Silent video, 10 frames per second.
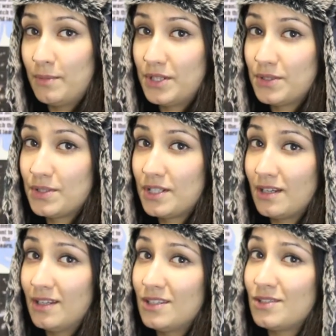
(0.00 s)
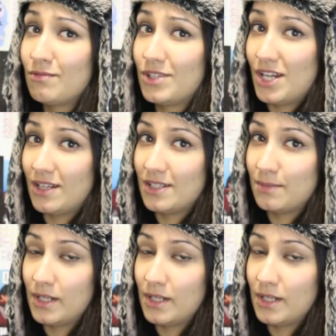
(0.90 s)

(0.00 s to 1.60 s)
biomedical science rejected